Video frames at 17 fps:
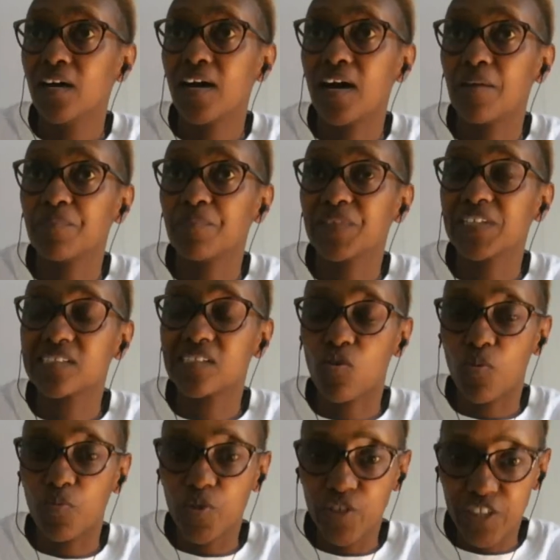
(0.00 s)
It's the
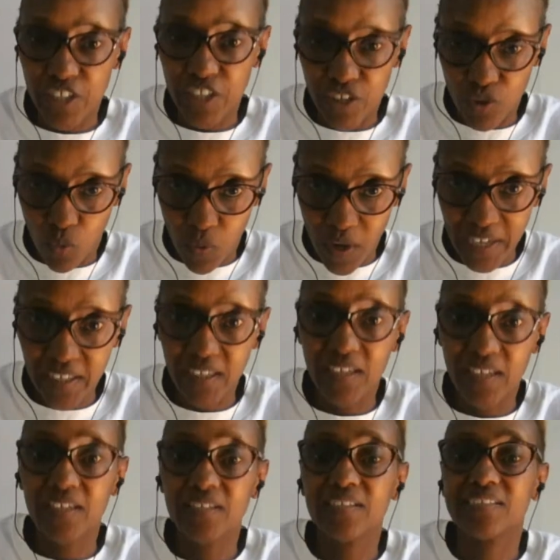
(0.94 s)
community you're
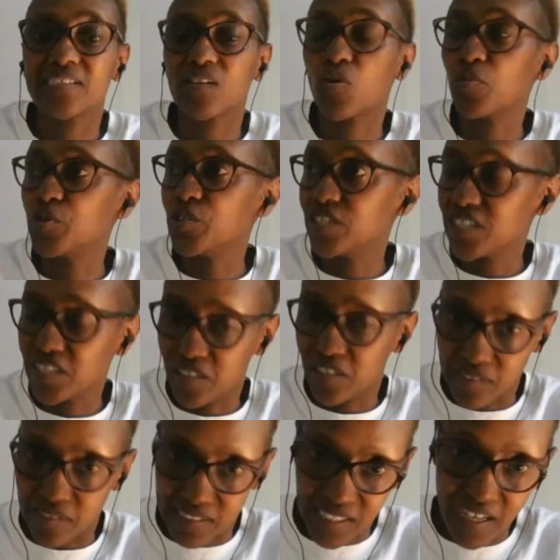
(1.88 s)
working in, it's the community
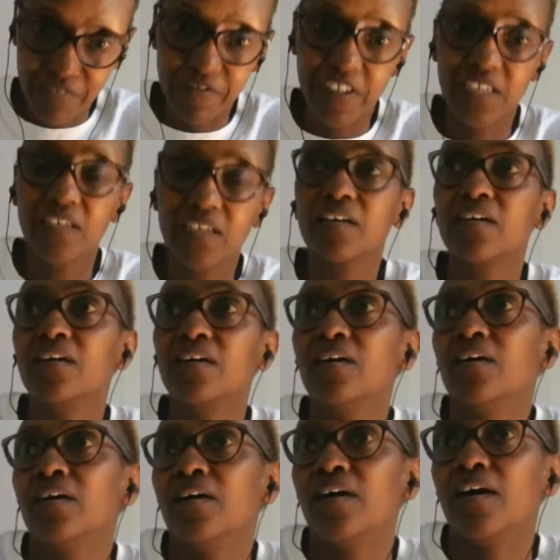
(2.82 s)
you're serving,
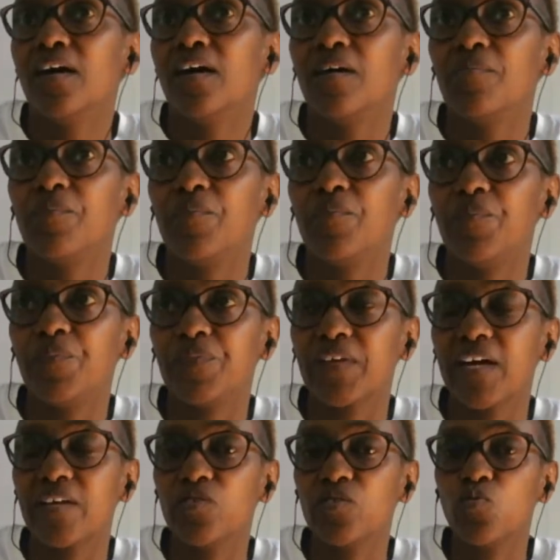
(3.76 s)

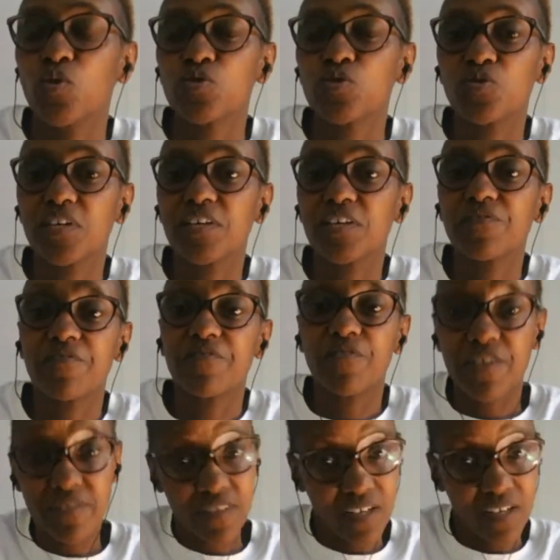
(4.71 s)
and you want to give
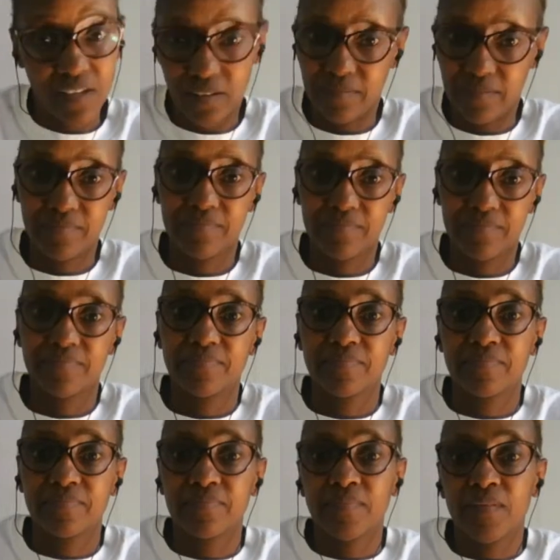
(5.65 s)
everything.
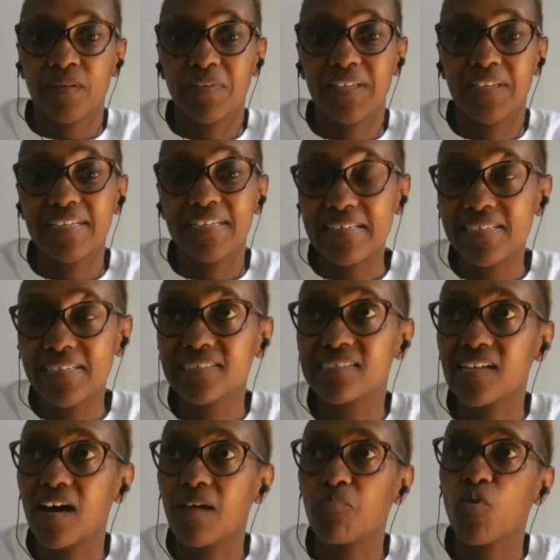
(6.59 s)
But the
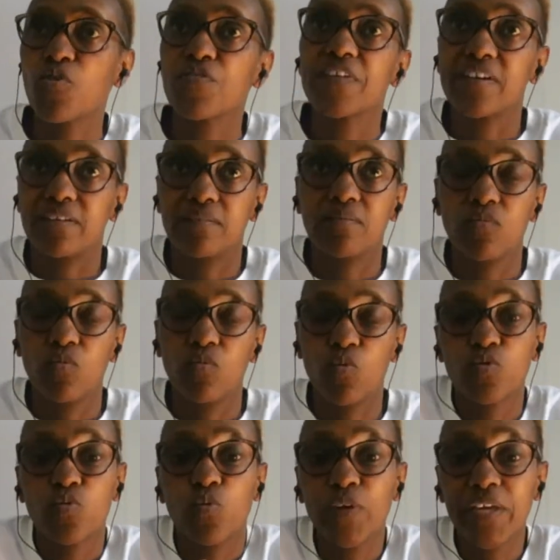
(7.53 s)
needs are more than
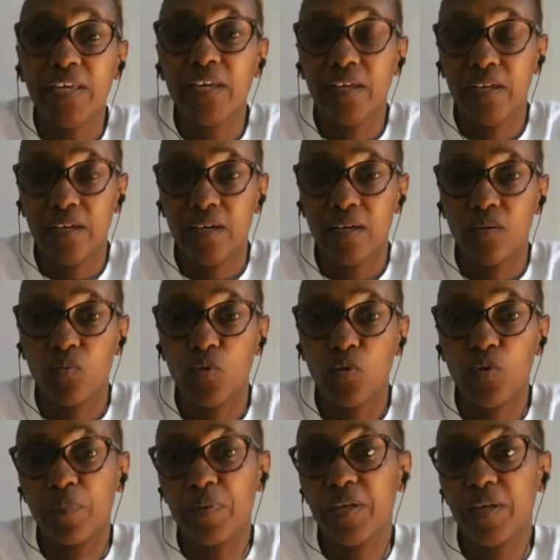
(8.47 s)
what we
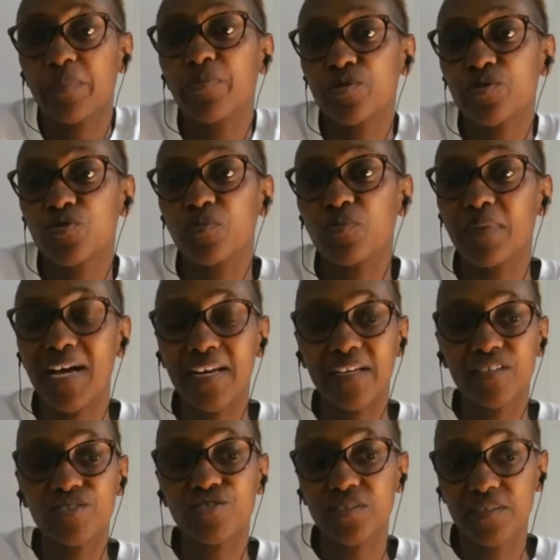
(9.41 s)
would be able to
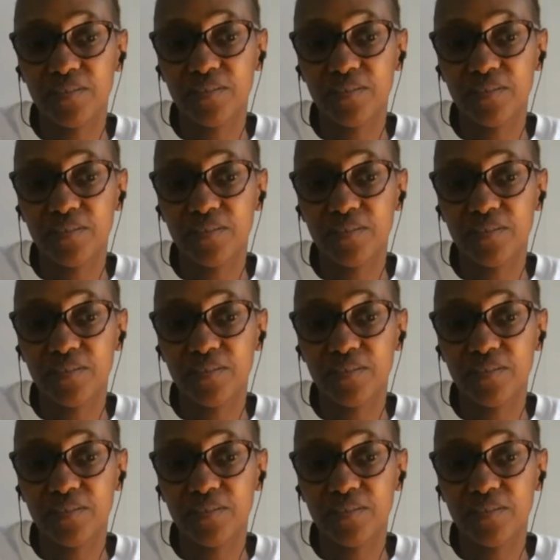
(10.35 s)
manage.